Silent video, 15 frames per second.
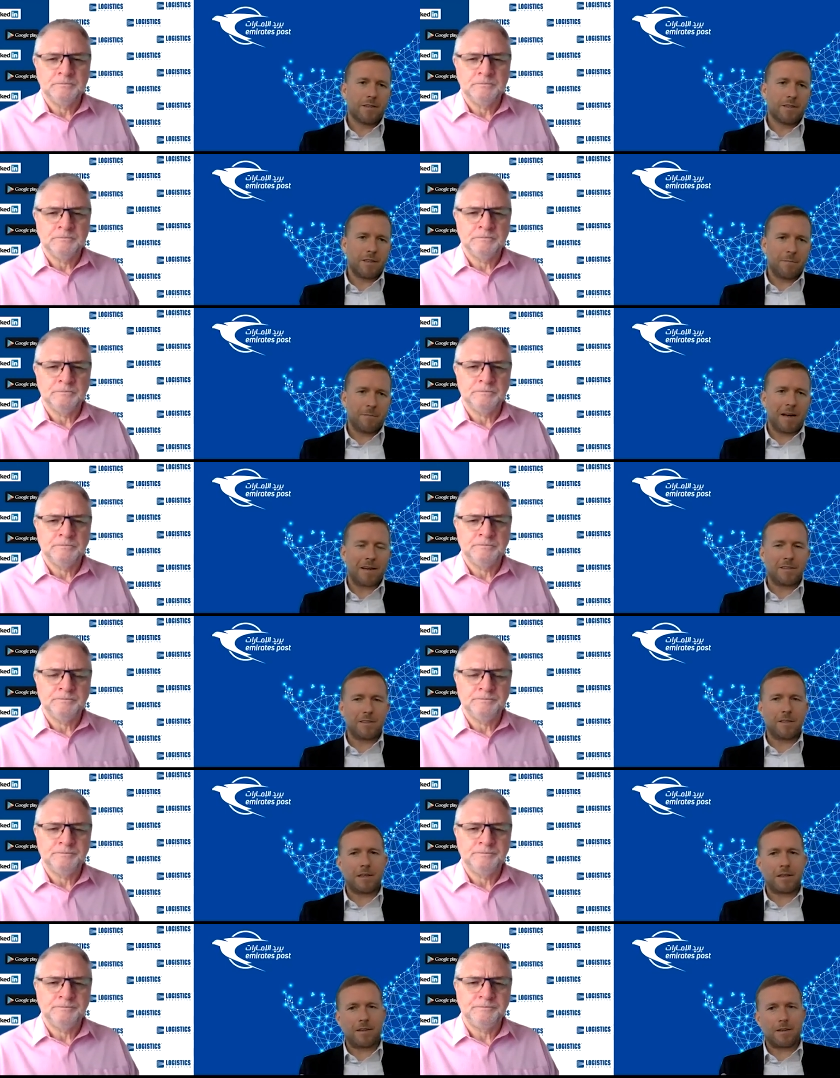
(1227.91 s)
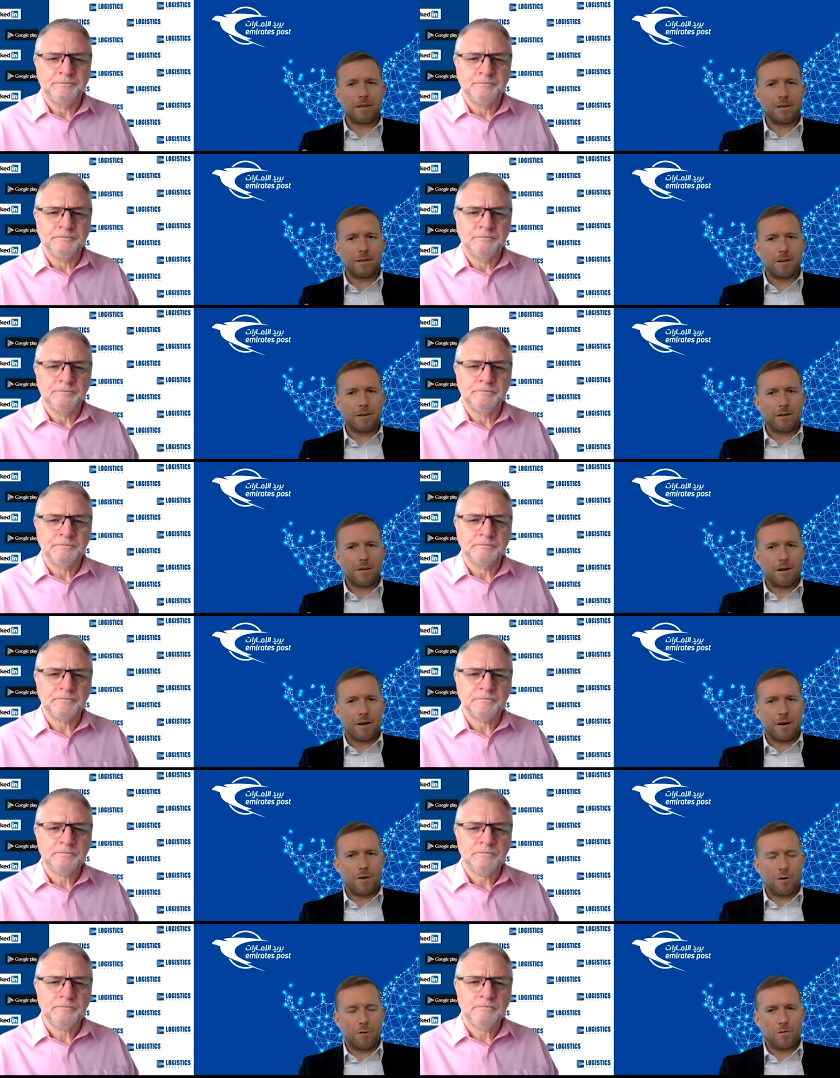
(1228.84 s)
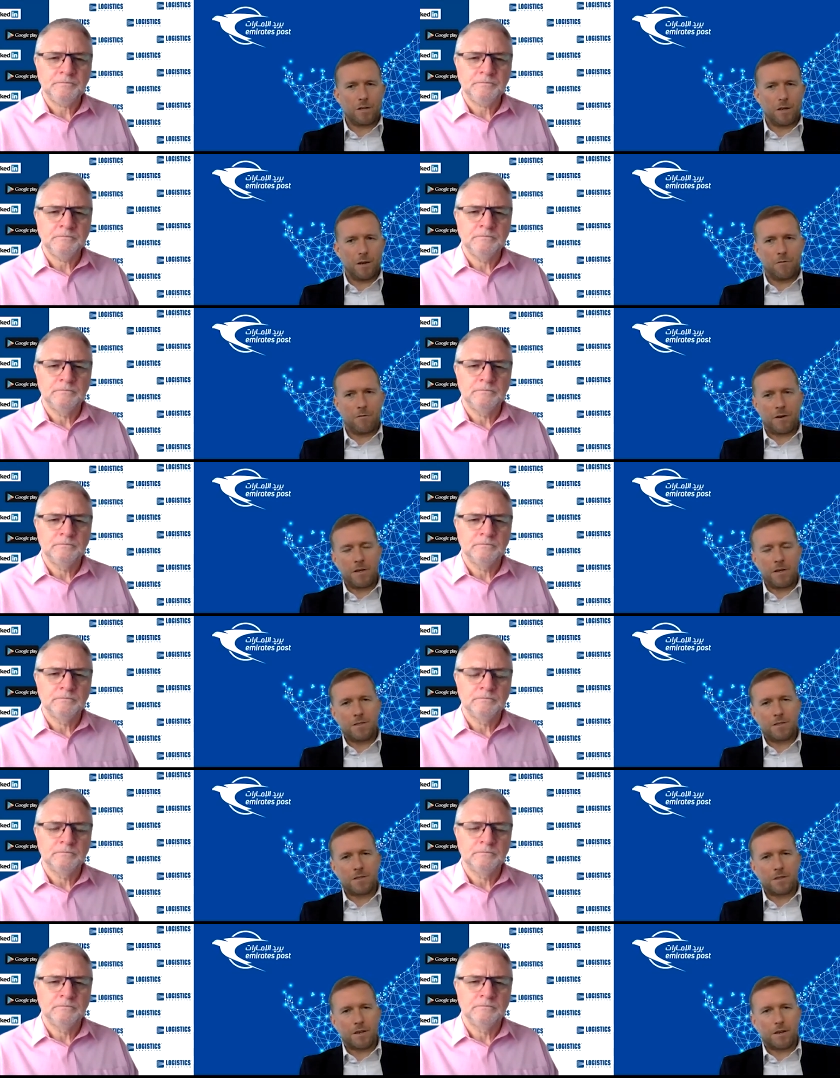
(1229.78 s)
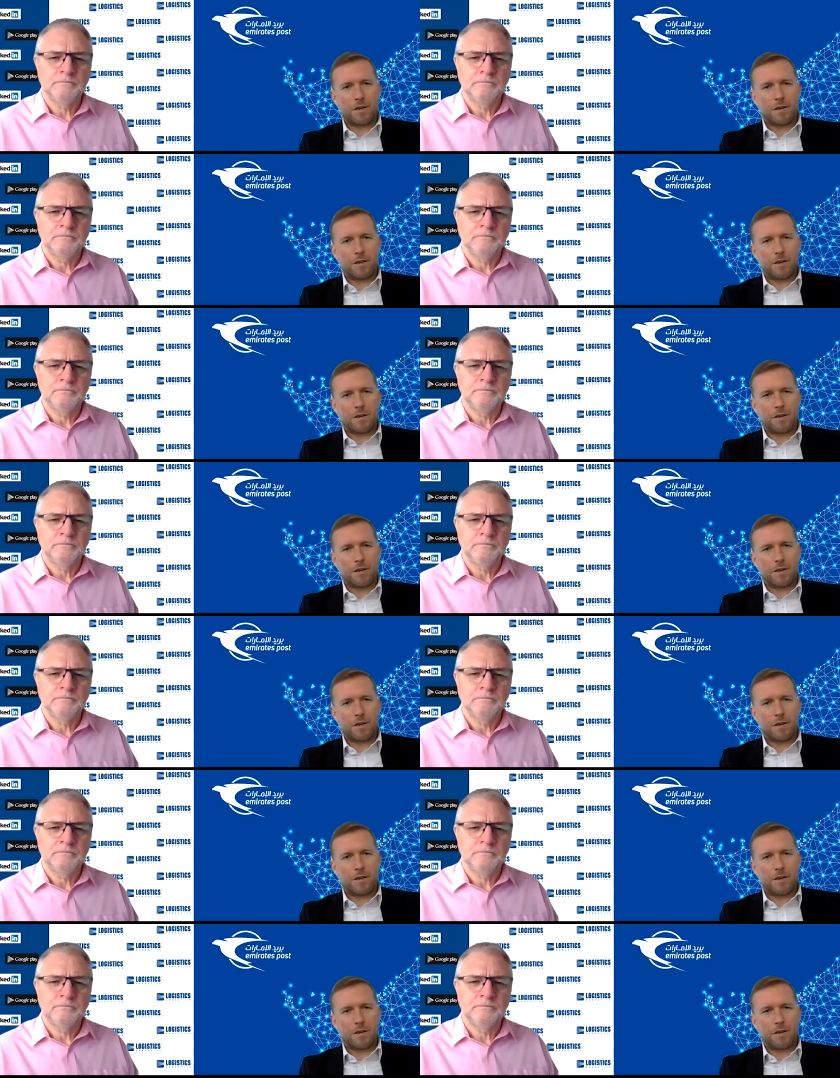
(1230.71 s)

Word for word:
Speaker 1: demanding home deliveries.